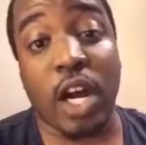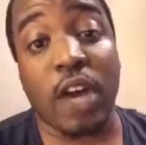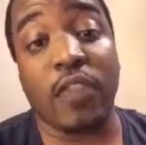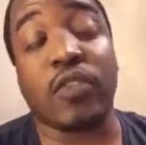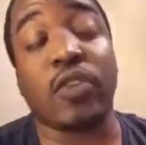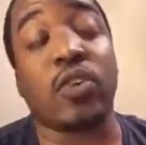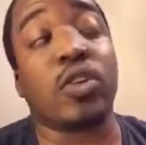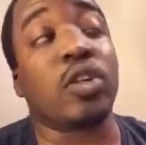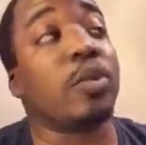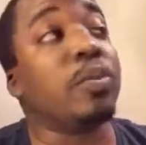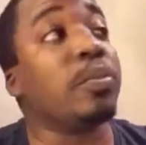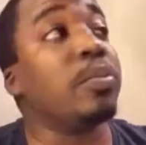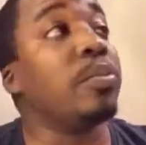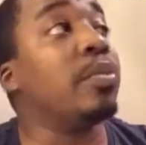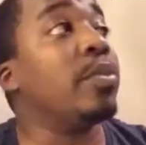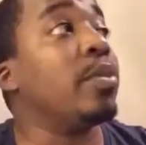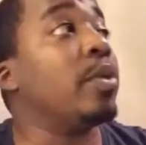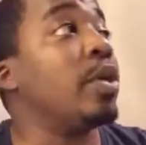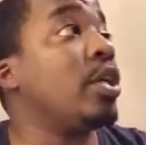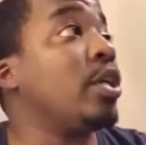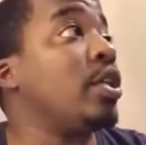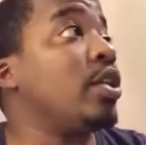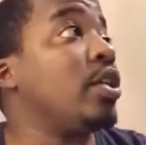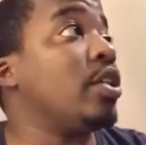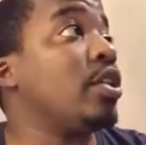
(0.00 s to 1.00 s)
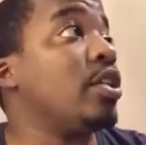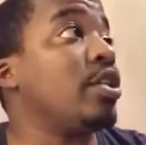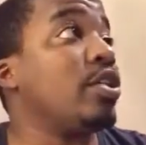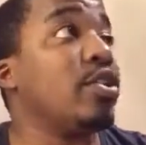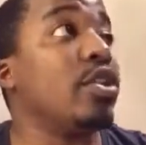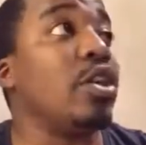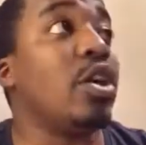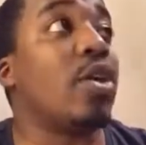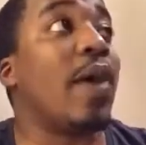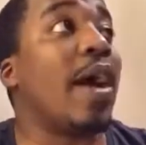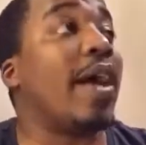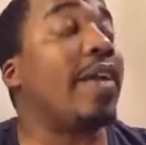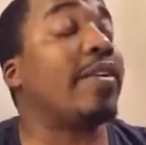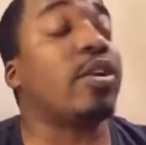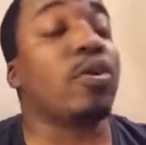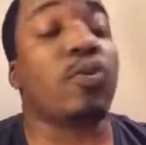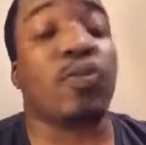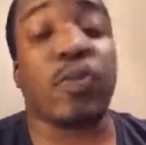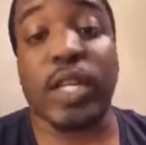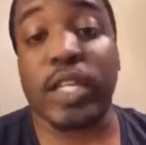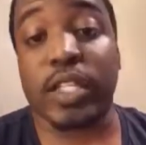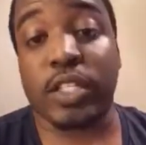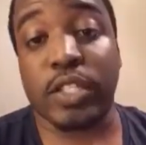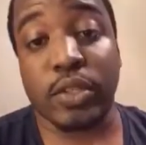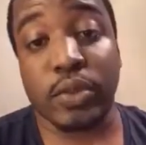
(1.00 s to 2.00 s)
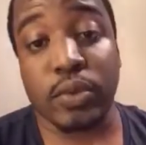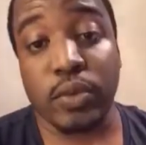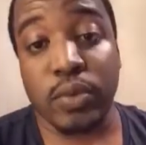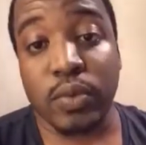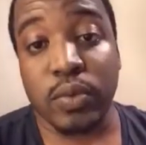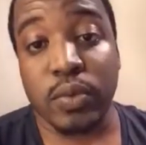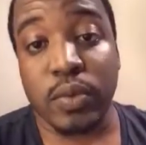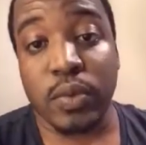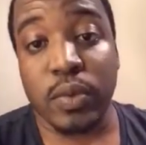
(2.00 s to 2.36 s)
off on him, you know, after week 2.